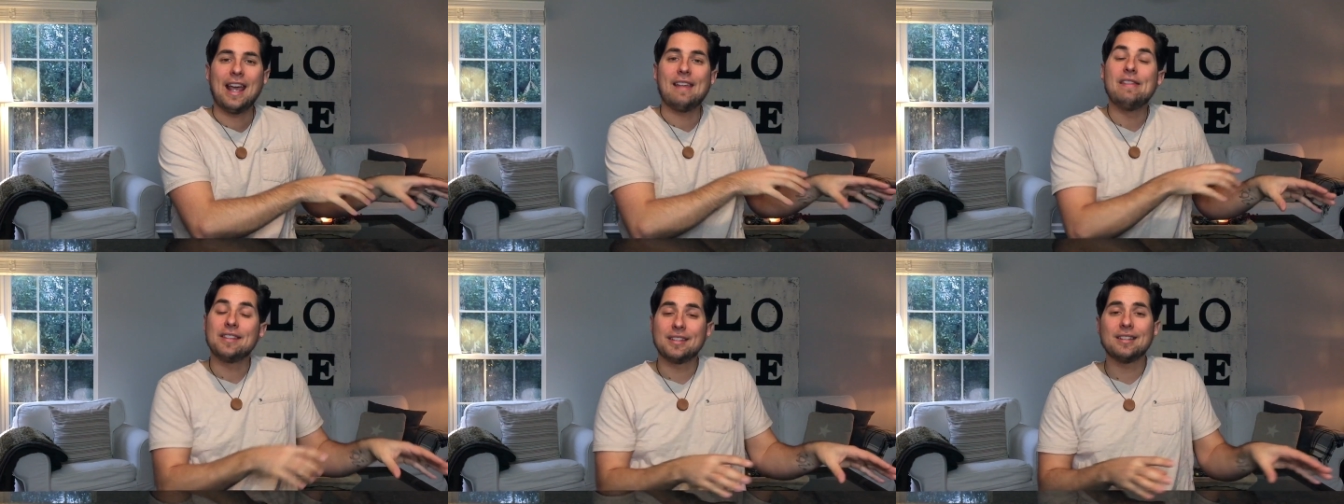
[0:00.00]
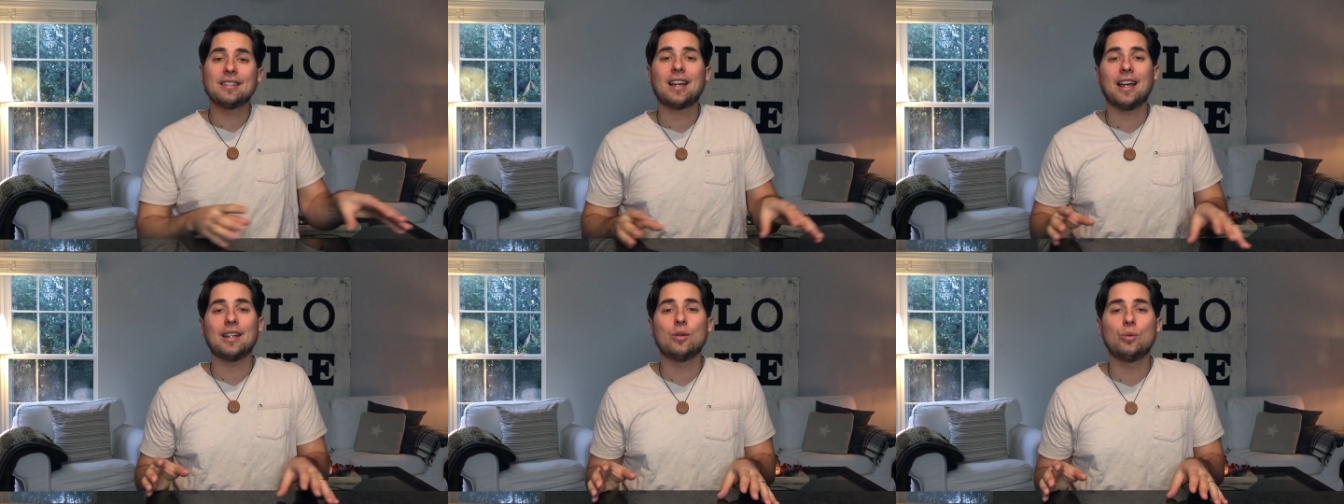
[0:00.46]
And this is
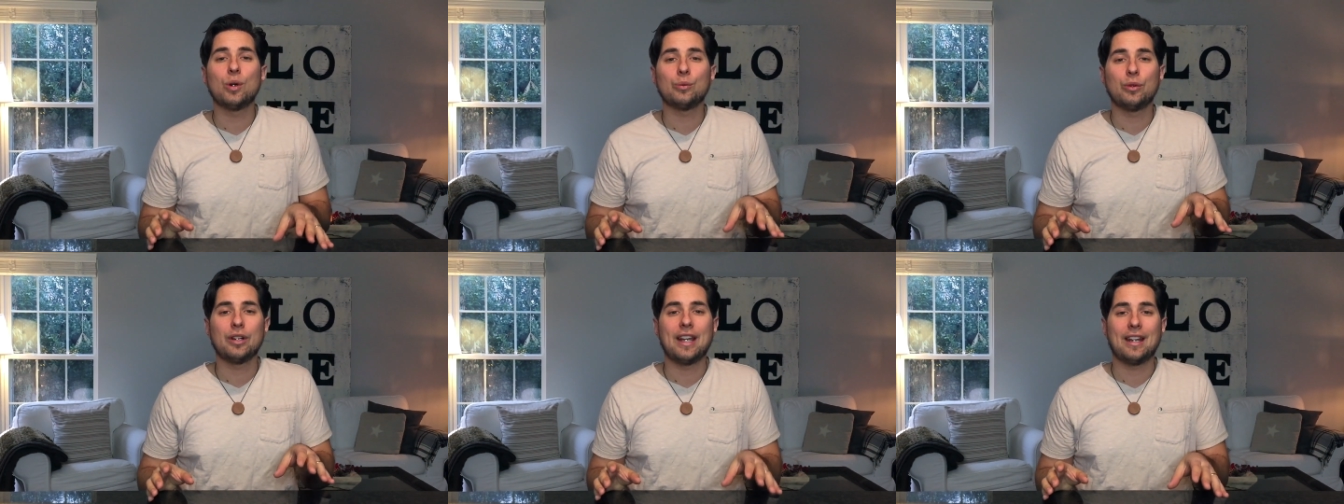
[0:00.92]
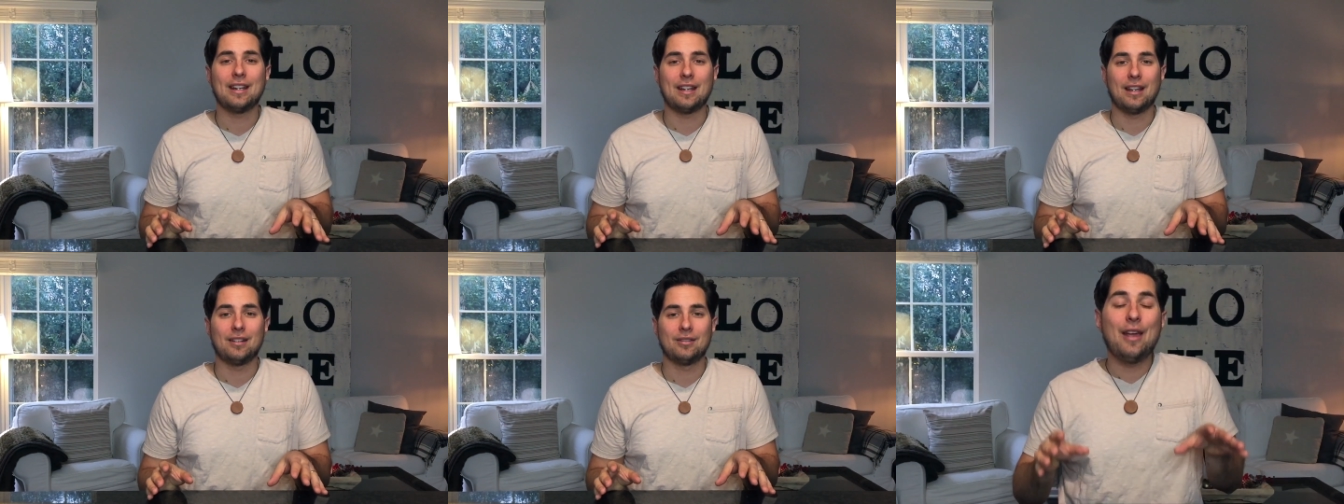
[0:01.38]
kind of what we're
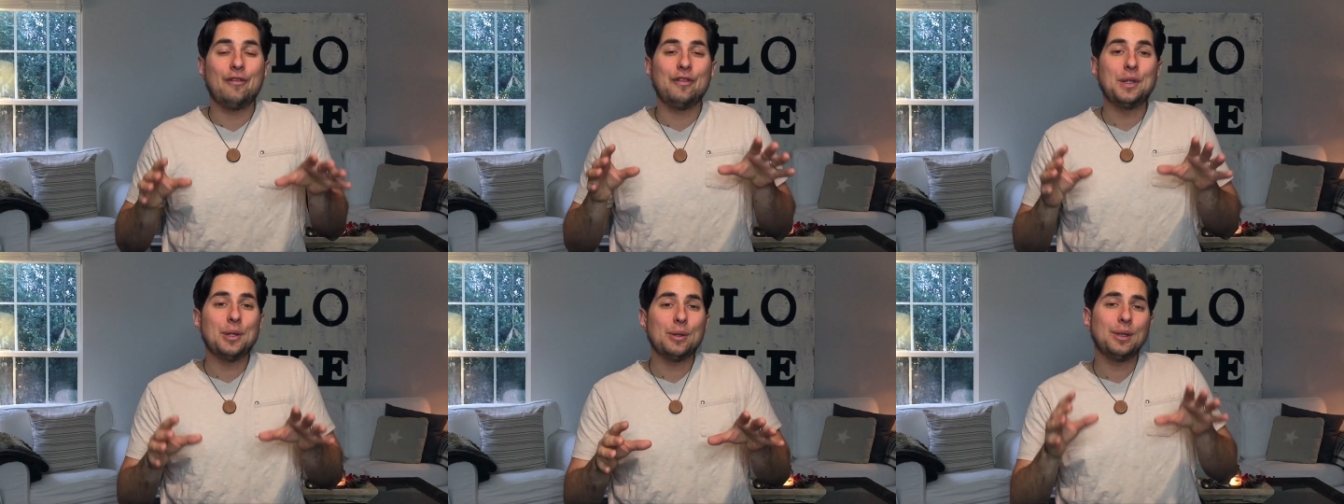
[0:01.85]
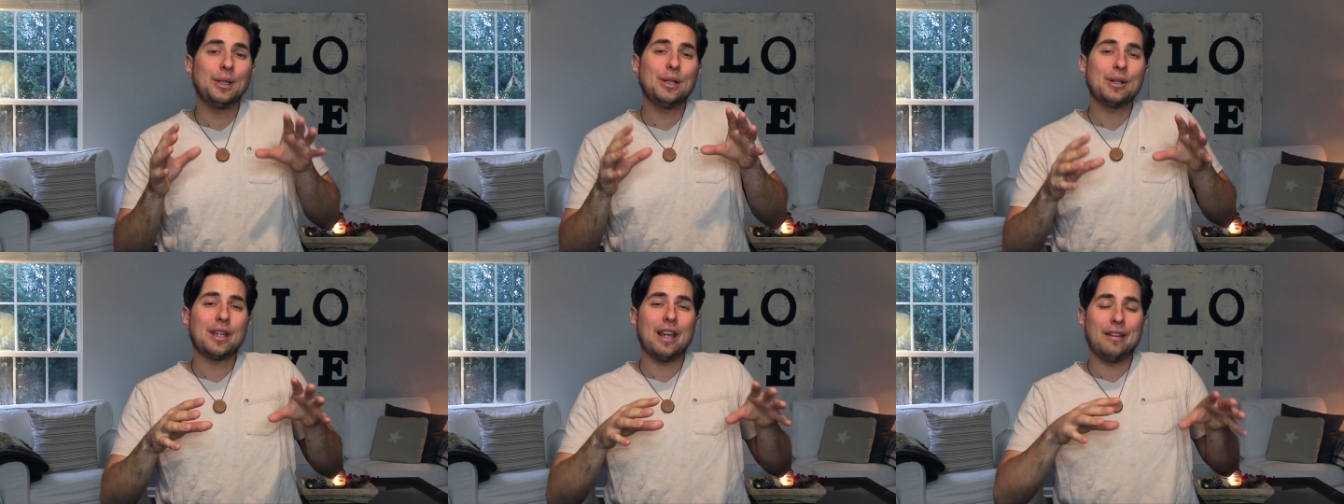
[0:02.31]
getting at. If you
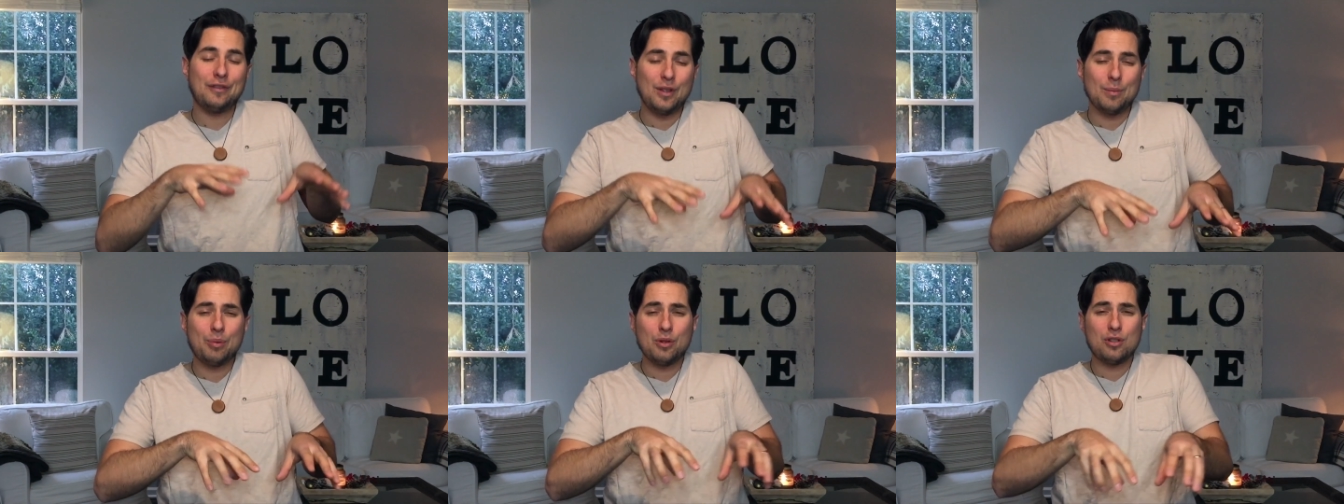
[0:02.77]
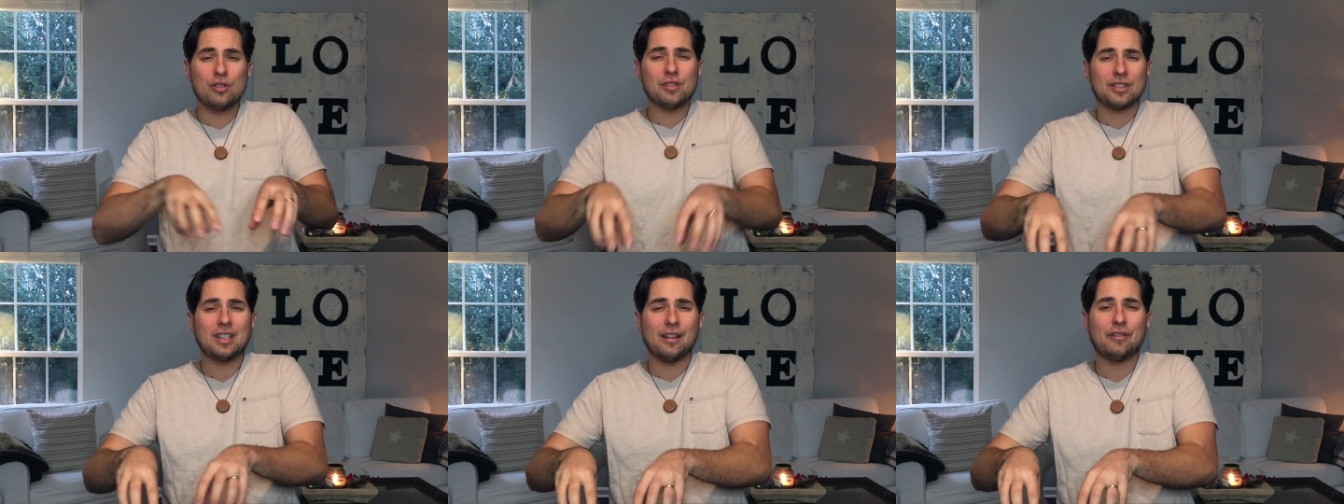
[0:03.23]
look, if you put
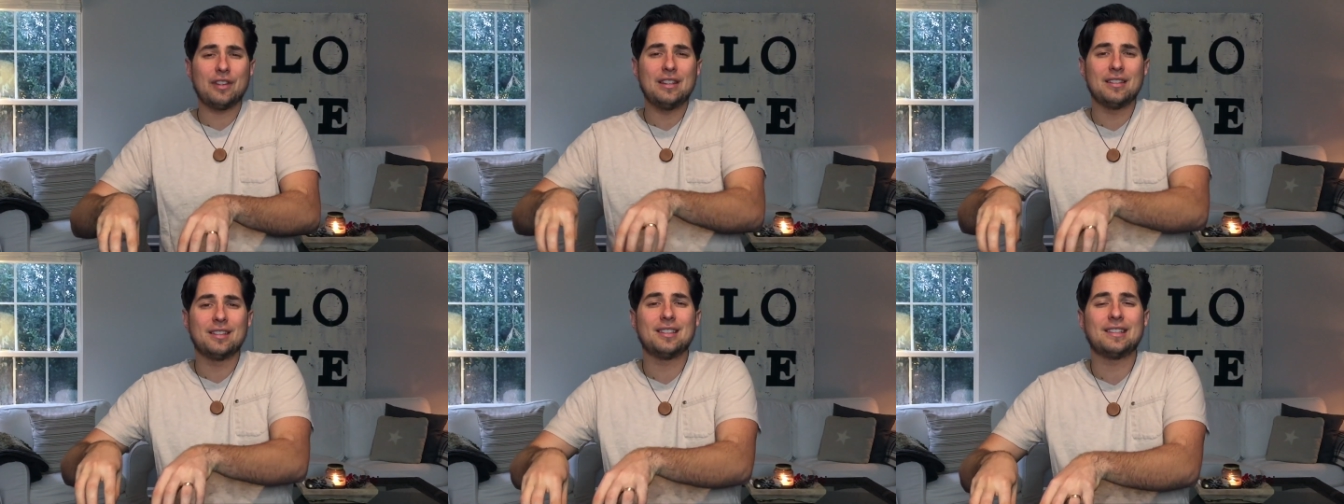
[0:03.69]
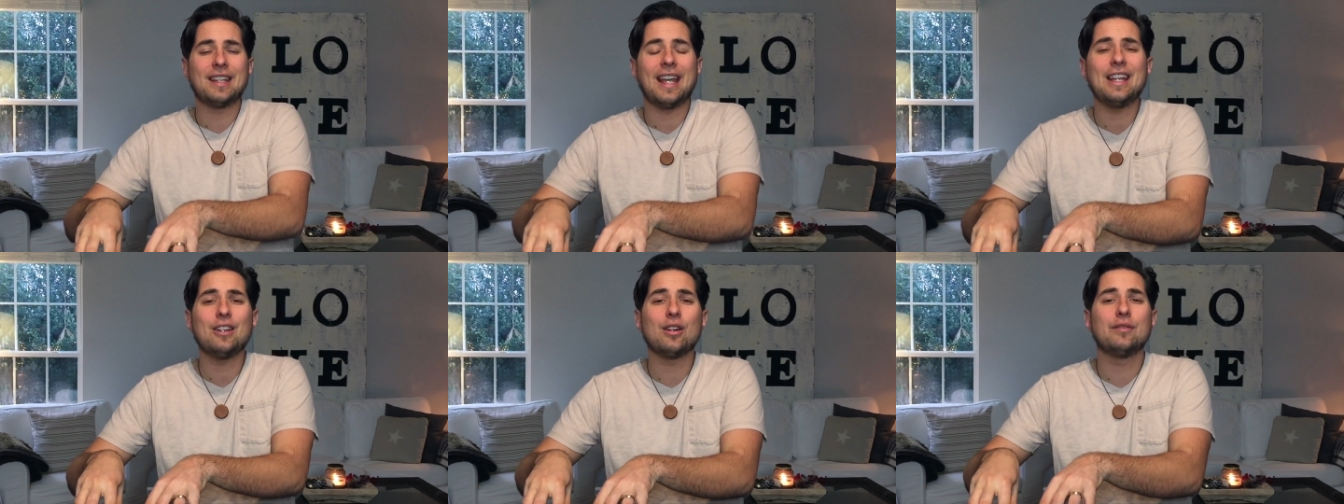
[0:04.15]
yourself in the
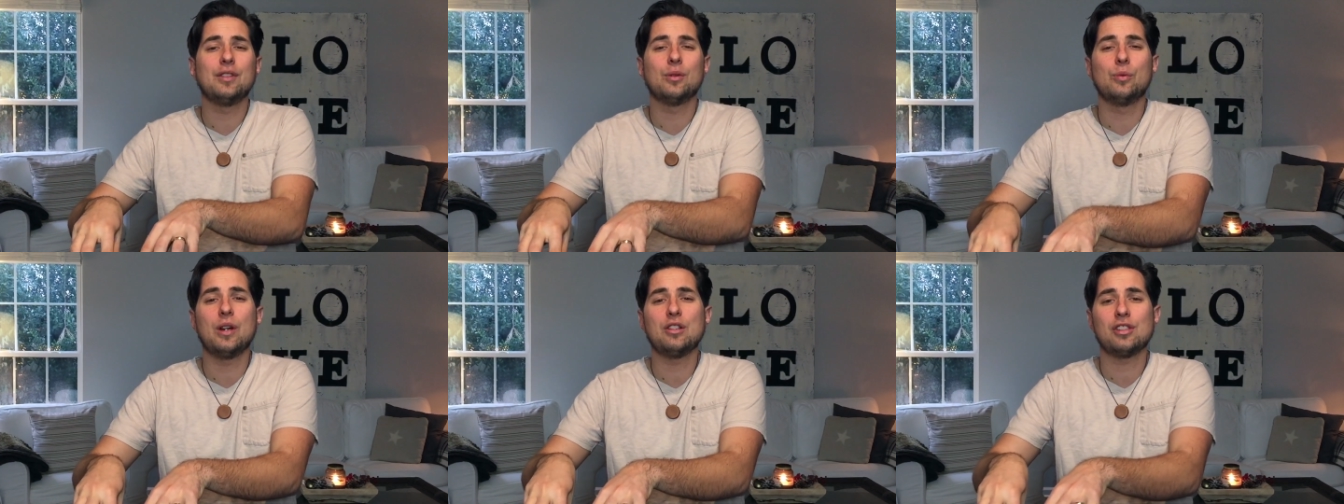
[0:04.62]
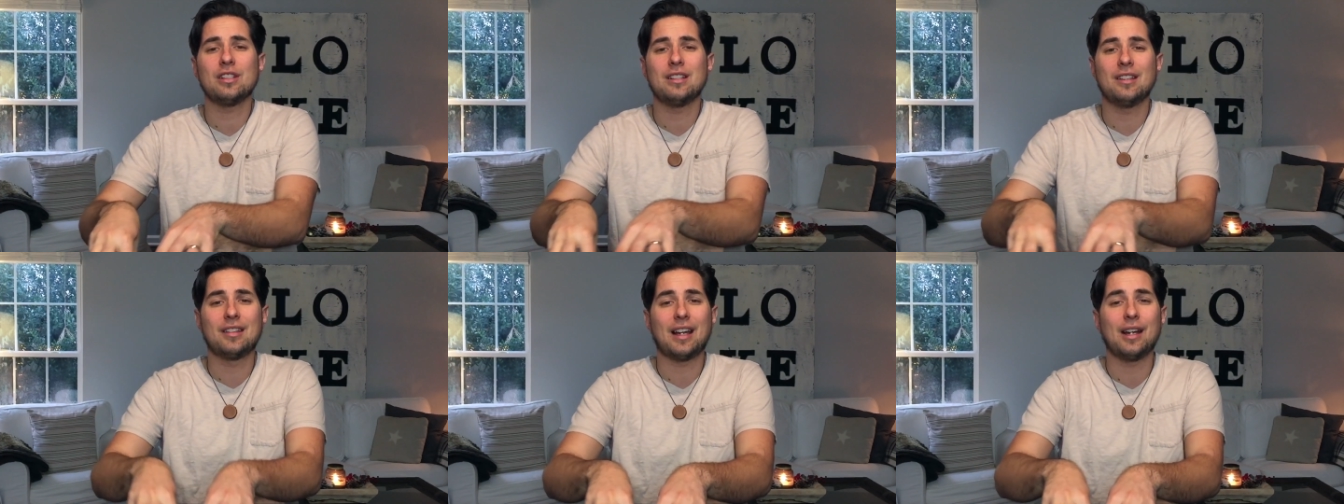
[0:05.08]
state of your wish and
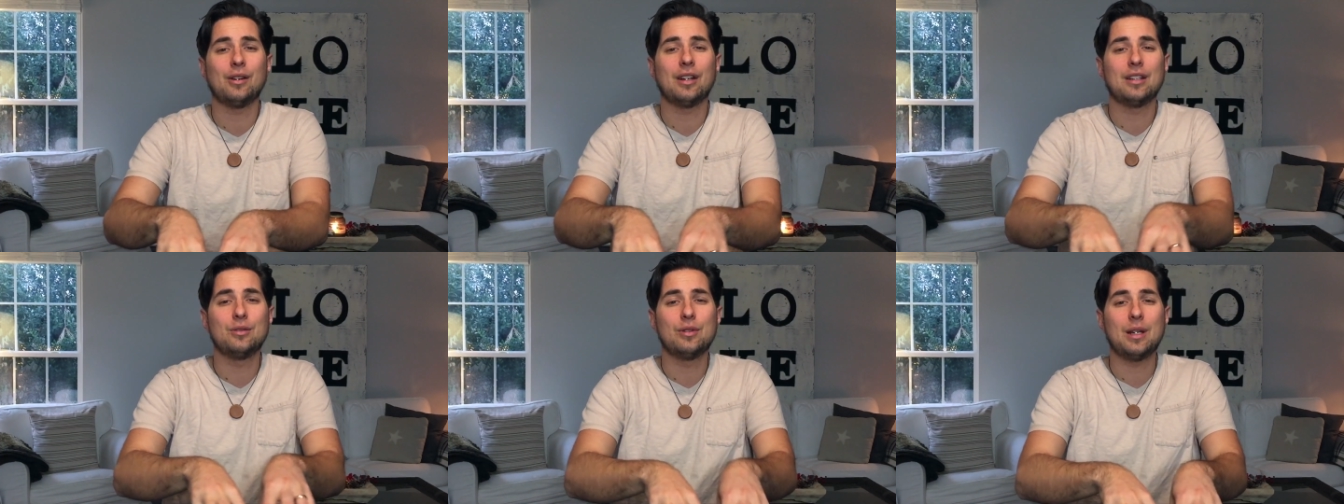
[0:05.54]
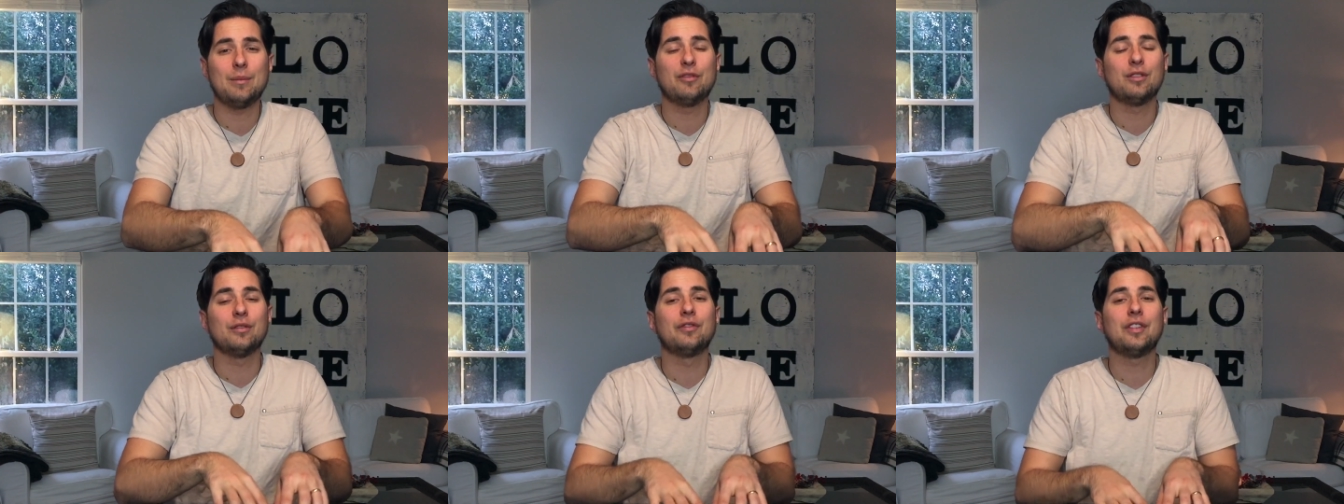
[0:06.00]
desire and dream
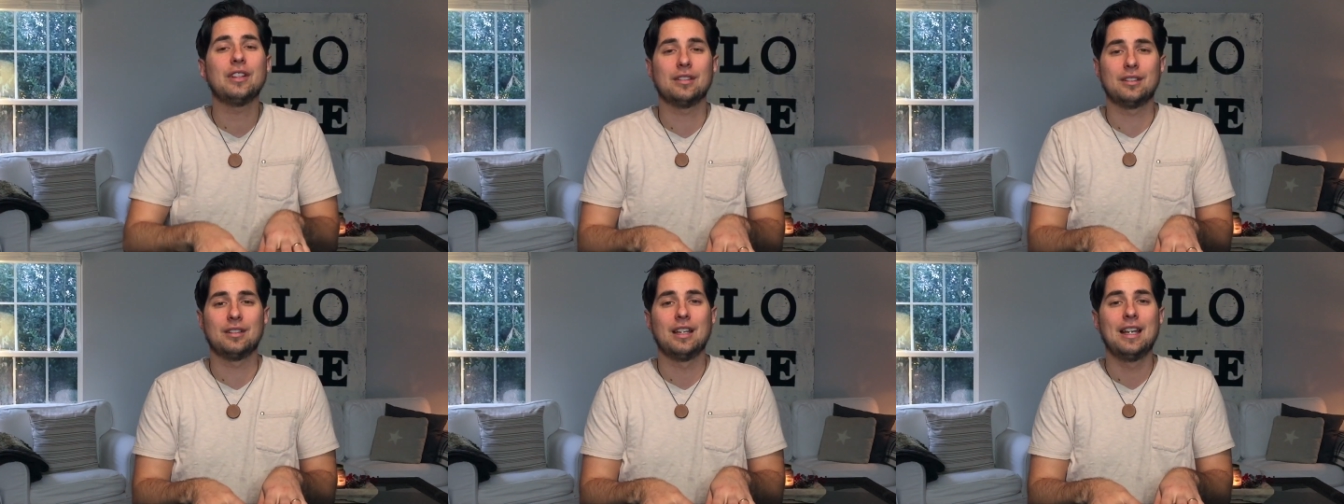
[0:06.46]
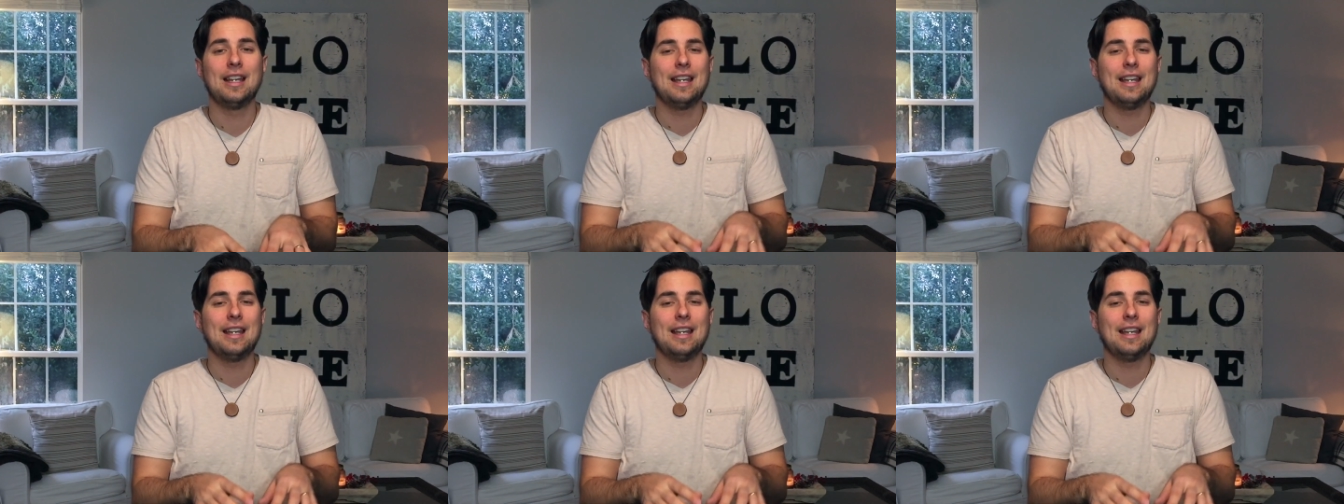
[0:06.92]
fulfilled,